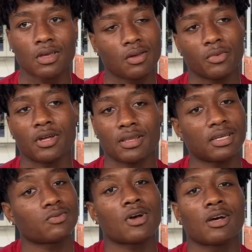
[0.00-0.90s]
But
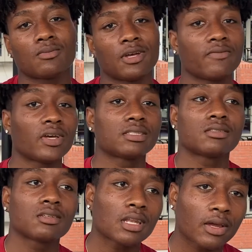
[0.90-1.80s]
that's why I invest
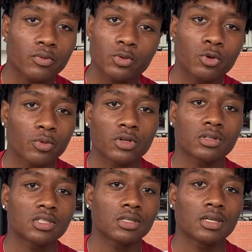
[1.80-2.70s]
into like renewable
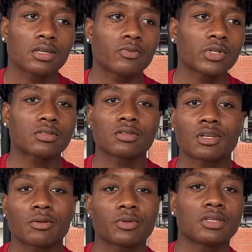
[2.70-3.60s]
energy research
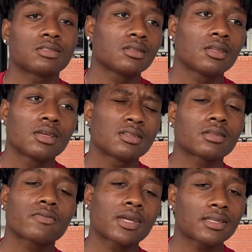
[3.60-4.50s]
companies and
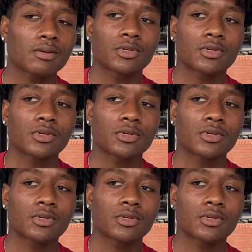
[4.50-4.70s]
stuff like that,